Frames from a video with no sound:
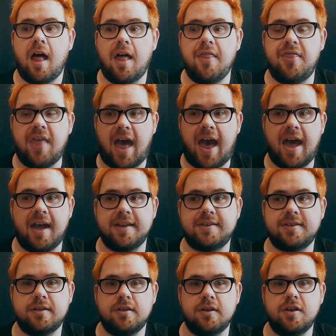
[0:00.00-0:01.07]
that
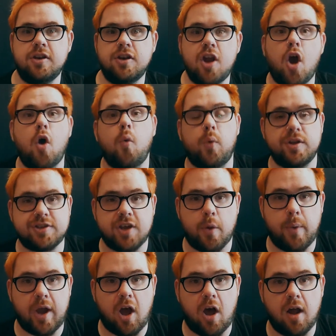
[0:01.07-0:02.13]
know what's
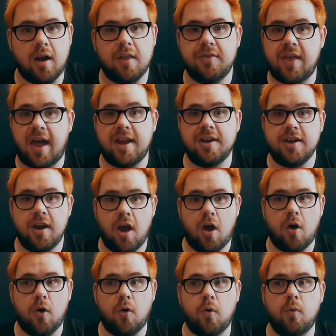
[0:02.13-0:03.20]
going on, that
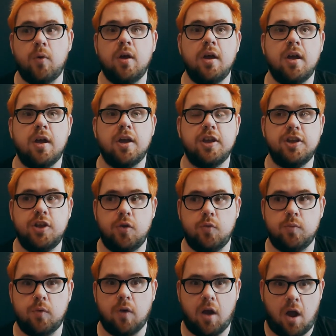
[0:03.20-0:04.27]
know
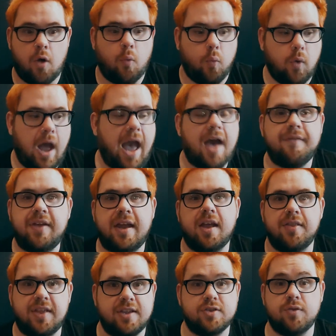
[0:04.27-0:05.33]
you are having
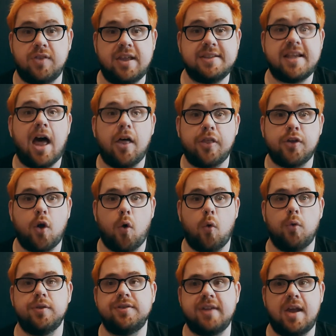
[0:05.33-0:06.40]
these, these health
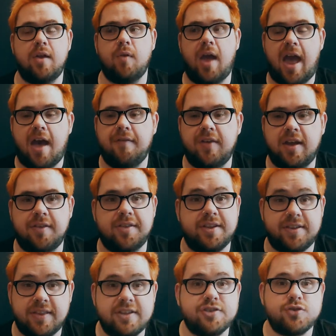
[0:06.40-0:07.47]
goals and having
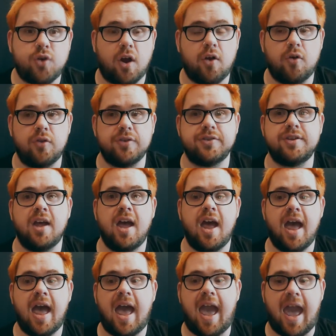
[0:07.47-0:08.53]
the, these struggles,
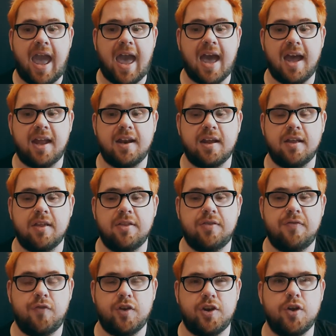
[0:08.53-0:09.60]
and
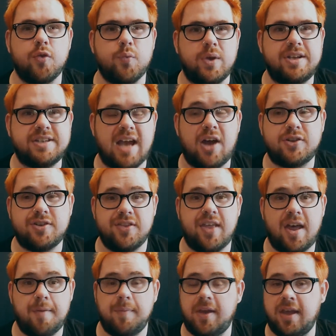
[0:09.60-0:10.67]
for you to reach out to
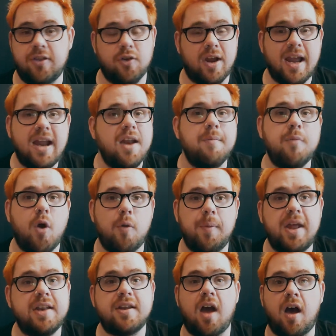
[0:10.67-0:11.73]
them either in a
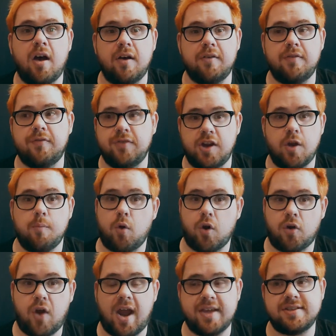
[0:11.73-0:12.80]
moment of, you know, more
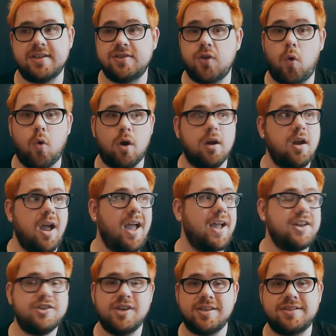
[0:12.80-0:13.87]
crisis or
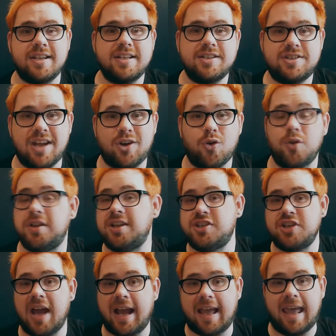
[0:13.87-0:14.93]
just in general to
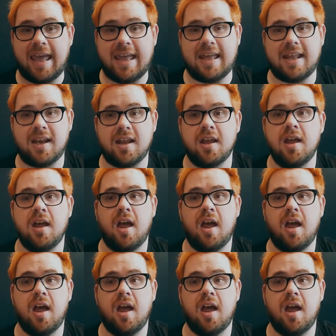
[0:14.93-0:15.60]
check in.